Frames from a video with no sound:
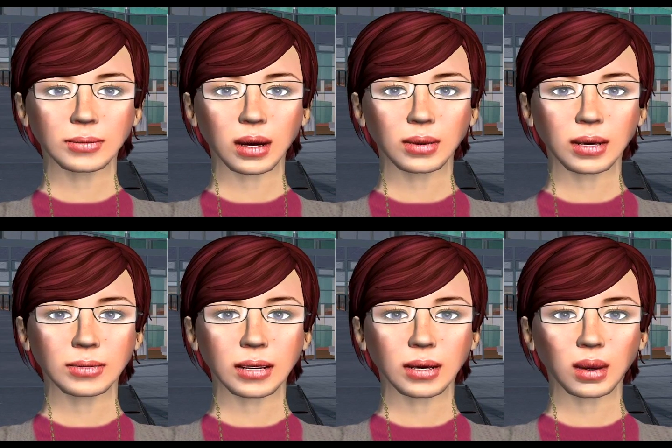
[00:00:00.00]
for
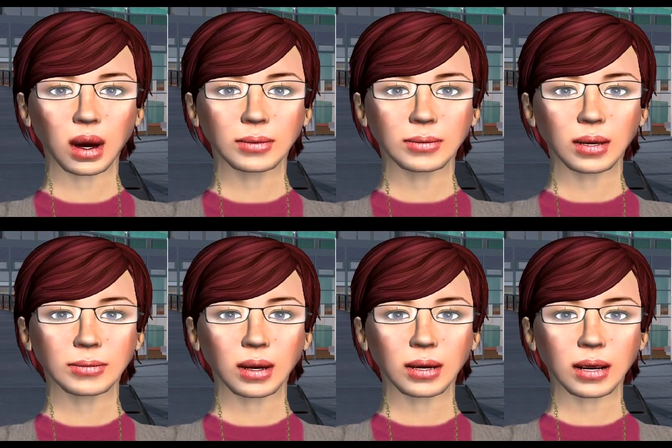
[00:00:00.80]
developing
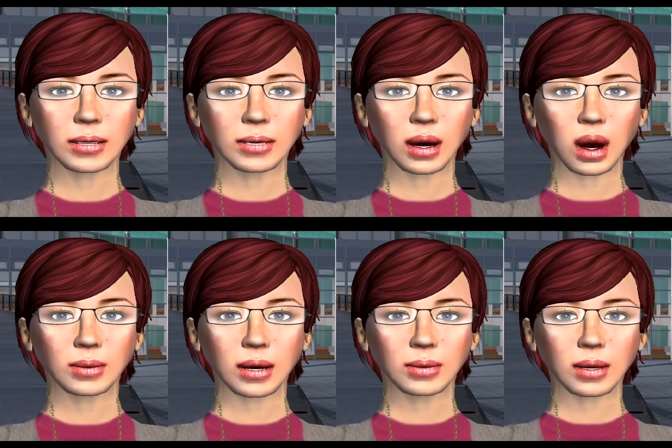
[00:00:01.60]
non-physical skills
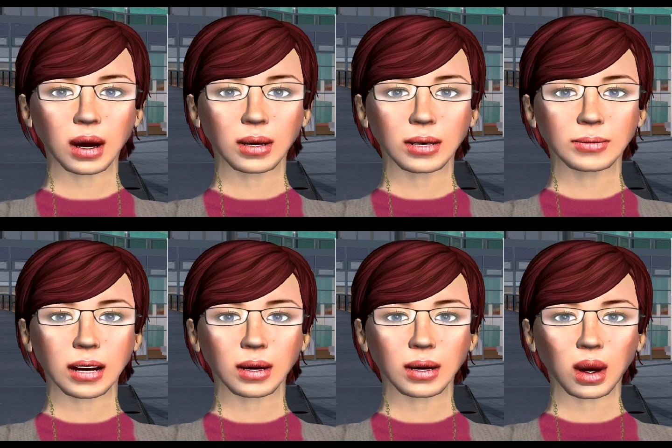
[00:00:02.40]
such as teamwork
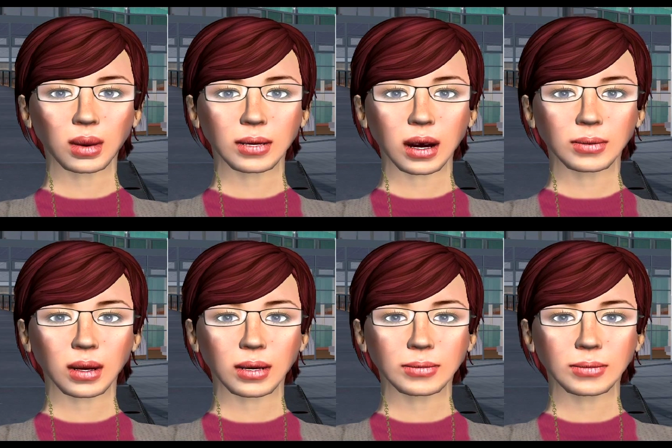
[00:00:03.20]
and
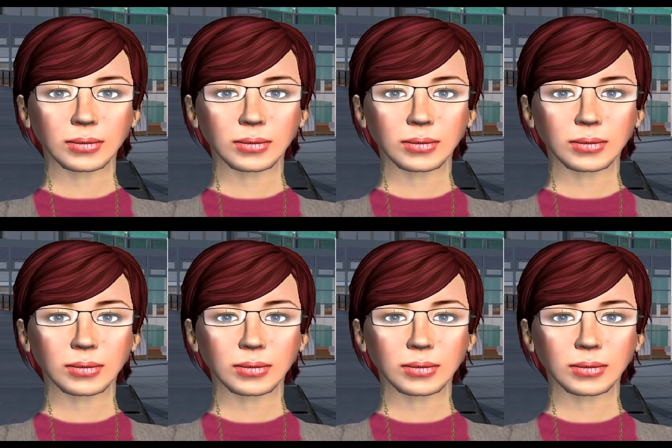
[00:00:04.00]
decision-making.